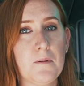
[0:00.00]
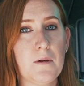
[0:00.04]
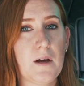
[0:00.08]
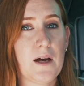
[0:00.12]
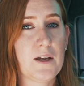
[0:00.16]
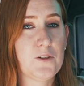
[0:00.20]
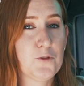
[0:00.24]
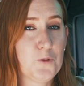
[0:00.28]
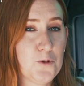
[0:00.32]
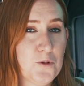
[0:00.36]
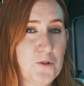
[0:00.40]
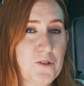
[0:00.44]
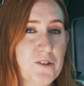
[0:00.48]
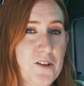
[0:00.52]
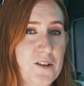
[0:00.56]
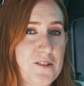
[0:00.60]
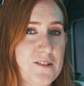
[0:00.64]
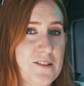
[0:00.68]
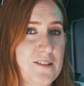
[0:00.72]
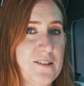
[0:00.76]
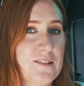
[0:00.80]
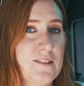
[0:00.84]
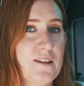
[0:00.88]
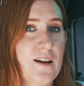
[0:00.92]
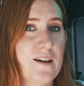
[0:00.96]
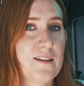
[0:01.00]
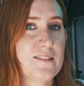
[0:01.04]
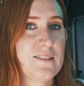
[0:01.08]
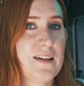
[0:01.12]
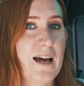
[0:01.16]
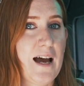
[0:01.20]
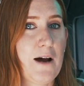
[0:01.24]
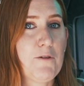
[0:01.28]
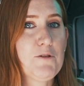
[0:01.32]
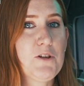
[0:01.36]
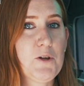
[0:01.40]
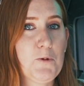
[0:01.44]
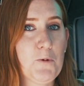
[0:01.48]
and also discuss
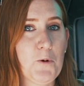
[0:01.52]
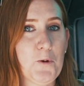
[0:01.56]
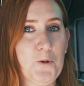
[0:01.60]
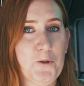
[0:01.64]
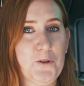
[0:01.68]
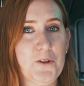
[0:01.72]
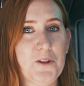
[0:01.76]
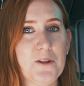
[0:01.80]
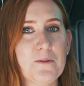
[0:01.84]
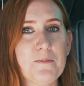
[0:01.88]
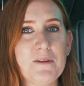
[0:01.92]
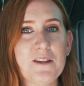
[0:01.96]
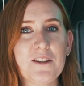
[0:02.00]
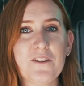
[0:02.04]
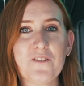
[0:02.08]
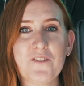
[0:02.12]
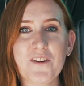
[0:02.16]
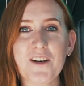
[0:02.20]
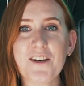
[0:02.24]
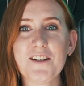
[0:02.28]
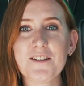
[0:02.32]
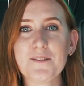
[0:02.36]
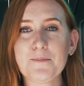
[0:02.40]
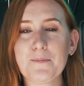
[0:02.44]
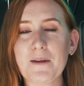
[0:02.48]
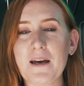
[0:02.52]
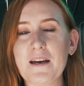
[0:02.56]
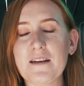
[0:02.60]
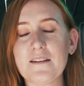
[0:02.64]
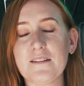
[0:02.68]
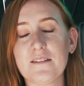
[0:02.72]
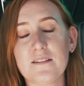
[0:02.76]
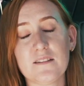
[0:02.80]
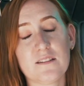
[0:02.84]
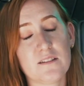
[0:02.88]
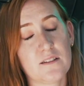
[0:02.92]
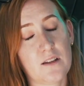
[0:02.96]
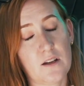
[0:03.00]
how you order them in the first
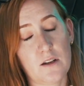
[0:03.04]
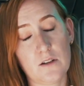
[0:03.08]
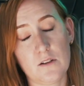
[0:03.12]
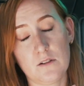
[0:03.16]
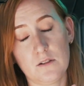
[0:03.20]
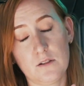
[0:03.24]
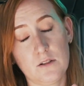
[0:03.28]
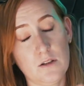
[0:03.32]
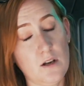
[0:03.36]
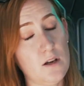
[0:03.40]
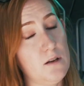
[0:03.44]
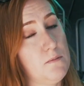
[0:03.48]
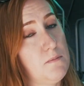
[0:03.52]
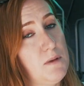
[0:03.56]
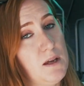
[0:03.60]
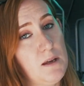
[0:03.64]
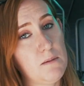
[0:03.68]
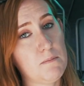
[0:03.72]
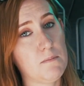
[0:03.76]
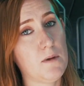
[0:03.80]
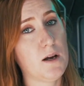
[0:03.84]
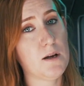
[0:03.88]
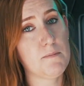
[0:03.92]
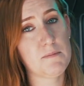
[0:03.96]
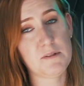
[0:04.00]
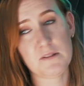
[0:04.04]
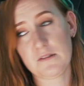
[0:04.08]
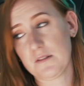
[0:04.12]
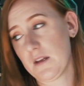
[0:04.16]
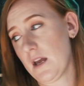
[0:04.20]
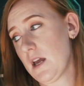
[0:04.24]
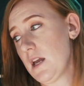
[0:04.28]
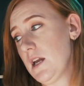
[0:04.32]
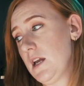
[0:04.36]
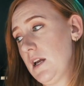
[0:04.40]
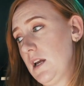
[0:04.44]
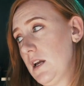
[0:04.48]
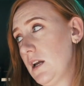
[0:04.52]
place, so don't make my
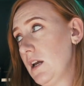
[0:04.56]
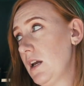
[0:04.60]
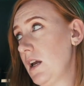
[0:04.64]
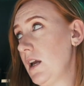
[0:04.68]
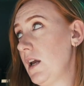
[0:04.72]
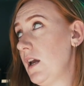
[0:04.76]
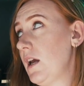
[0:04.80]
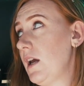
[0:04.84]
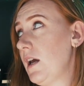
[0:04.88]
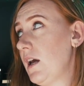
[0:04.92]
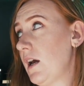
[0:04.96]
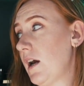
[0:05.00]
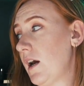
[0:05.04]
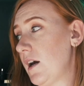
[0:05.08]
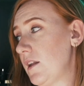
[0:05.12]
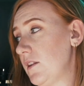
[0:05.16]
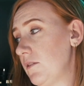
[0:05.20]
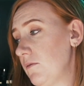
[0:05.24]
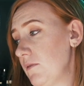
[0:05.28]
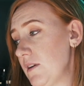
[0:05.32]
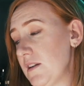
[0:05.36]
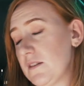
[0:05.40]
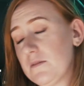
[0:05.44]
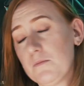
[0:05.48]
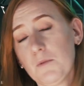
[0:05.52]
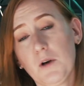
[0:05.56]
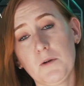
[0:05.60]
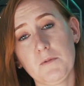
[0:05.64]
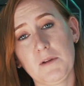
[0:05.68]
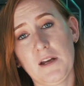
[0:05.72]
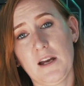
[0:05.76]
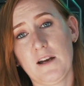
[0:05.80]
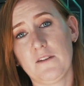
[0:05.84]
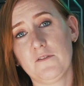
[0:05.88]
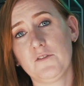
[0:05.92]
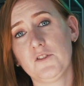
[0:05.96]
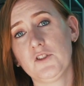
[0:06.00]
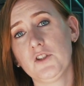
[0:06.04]
mistake. And the reason why we
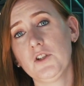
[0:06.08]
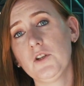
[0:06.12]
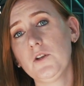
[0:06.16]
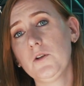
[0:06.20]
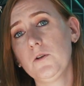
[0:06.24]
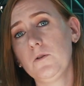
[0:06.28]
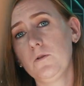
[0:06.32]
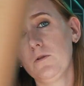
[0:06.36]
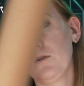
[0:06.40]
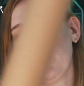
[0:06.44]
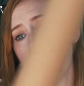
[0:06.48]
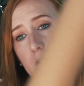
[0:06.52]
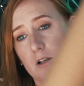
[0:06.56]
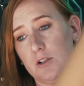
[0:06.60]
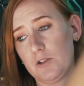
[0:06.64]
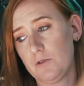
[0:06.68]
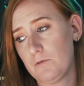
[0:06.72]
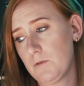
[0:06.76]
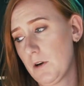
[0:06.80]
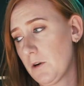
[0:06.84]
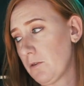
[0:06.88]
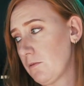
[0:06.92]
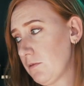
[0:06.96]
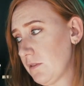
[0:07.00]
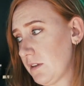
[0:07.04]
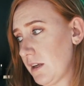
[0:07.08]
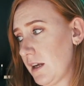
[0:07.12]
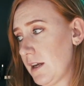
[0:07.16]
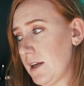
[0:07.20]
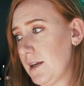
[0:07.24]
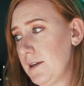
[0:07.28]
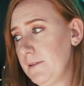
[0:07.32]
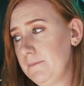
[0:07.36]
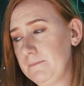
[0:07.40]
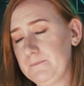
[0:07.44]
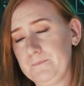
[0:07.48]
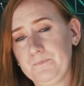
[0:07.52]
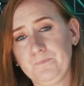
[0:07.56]
have 2 large rolls
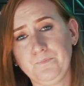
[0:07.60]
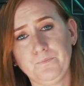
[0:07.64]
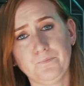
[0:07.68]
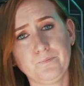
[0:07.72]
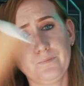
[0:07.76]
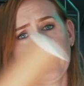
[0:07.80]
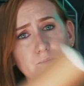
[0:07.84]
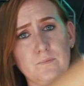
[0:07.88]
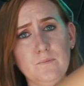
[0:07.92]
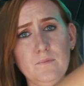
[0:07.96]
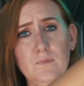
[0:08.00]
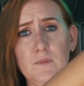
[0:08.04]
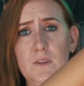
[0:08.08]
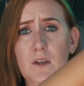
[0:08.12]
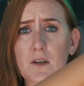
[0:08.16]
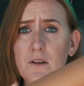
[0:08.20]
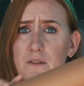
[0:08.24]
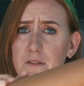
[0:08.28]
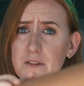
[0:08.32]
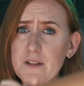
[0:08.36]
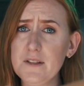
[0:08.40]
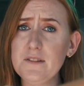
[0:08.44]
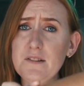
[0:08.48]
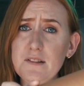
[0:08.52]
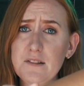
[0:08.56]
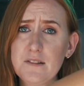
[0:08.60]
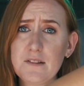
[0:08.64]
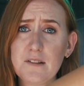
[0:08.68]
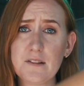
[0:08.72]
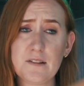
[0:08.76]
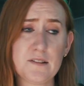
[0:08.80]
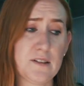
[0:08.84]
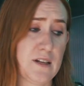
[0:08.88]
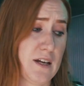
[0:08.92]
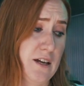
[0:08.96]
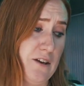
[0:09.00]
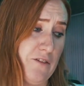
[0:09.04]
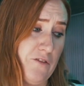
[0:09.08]
here, this is the
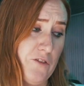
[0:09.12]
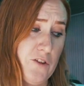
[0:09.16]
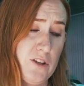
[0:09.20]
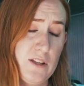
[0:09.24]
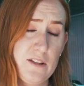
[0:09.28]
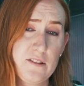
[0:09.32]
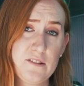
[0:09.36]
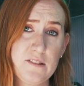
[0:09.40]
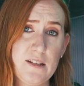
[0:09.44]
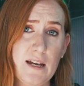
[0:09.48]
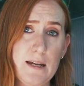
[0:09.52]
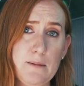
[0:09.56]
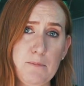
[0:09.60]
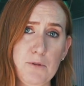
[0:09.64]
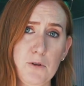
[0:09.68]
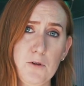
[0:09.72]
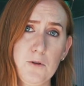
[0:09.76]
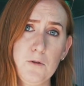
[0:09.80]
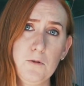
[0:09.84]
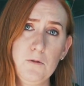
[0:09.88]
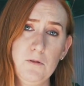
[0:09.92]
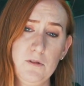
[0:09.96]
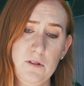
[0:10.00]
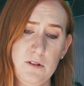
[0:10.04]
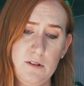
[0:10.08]
sticker for this table.